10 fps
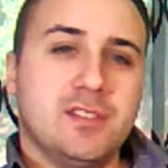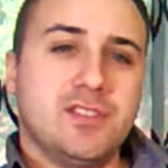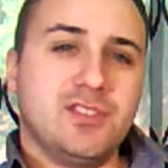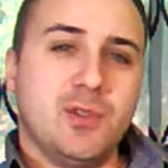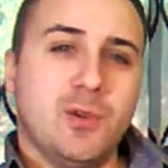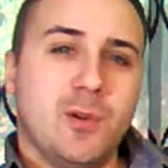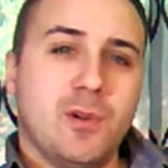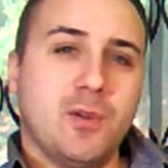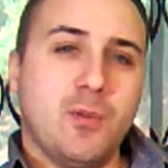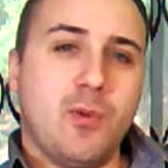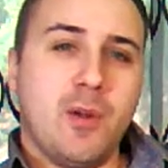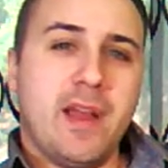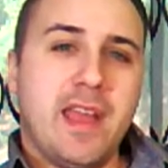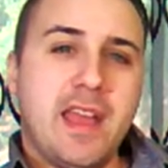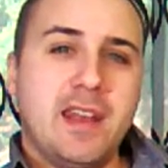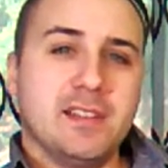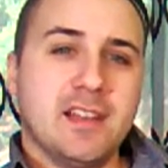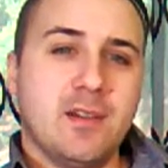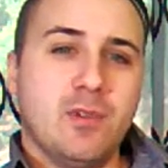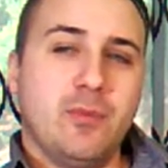store where my head
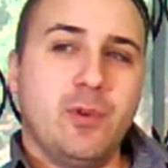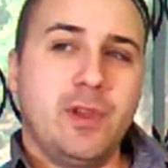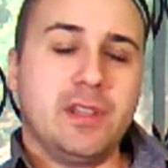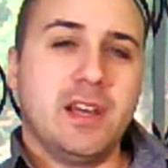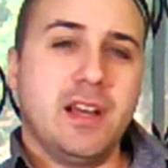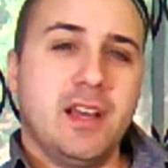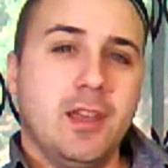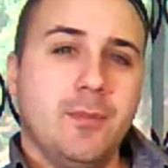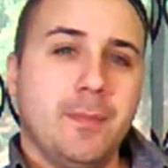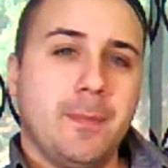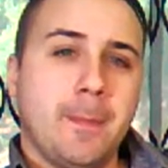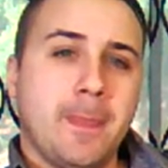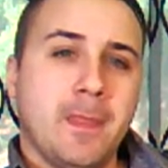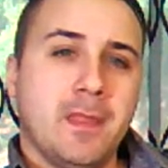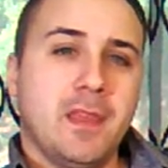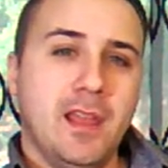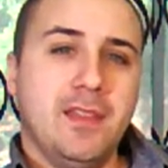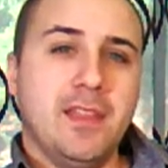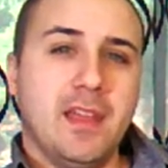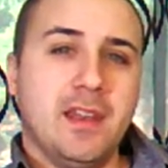is at one point in time,
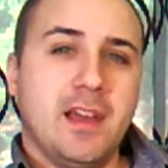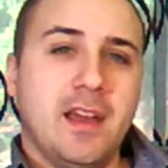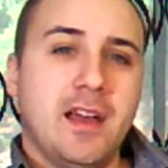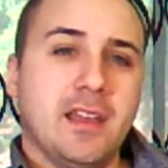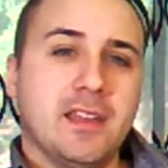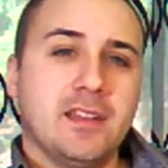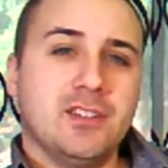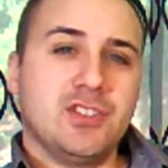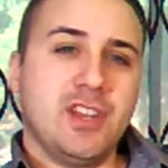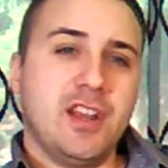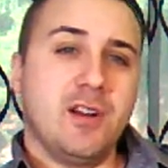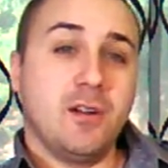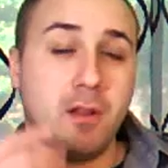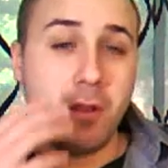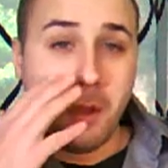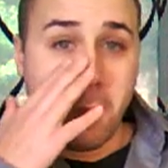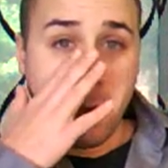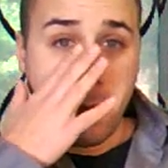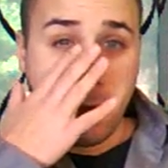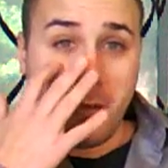and then I can share
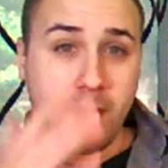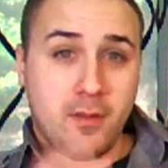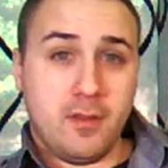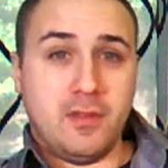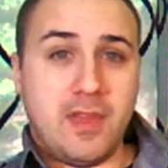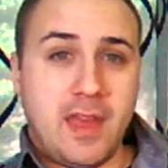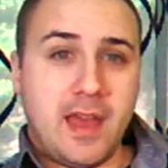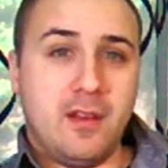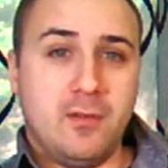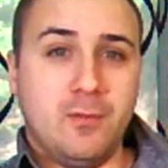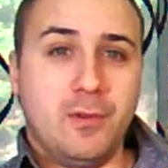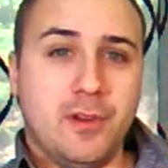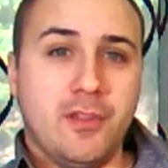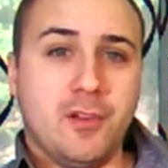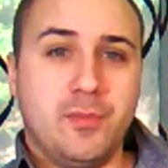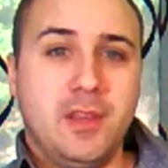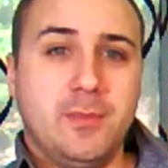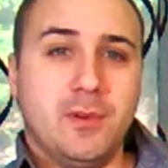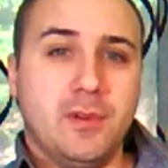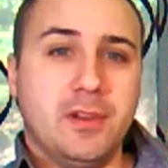that with other
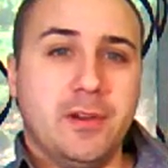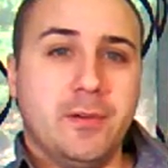people,